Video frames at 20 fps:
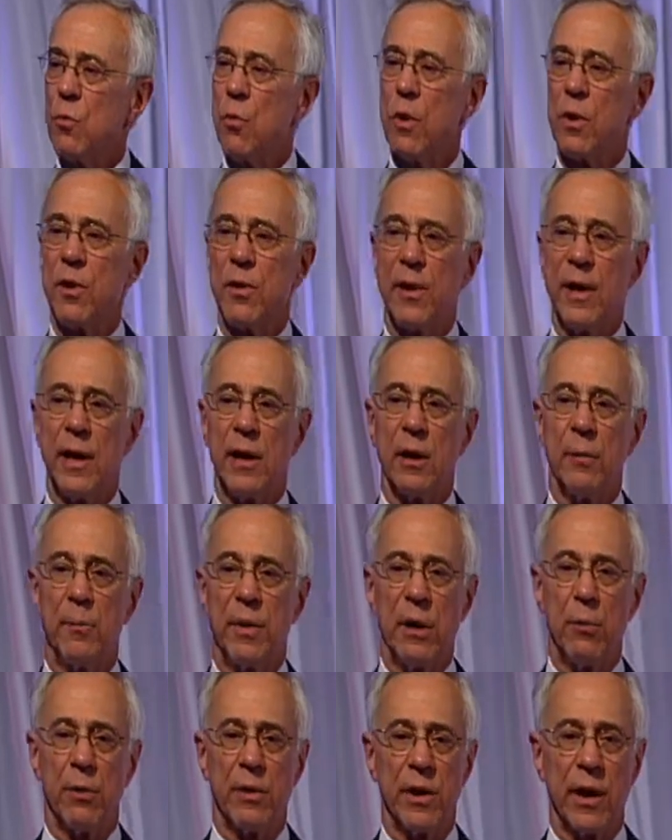what are they going to
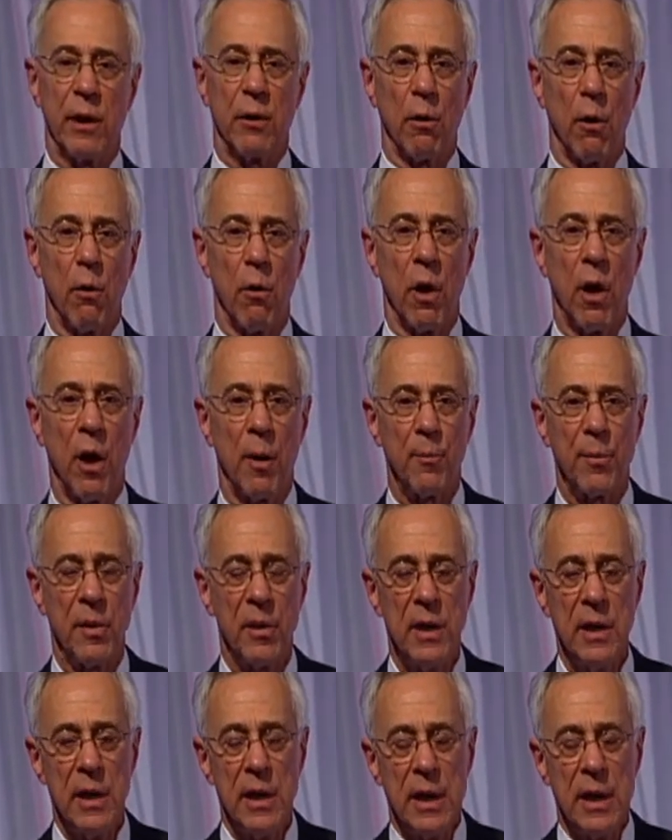be when they grow up?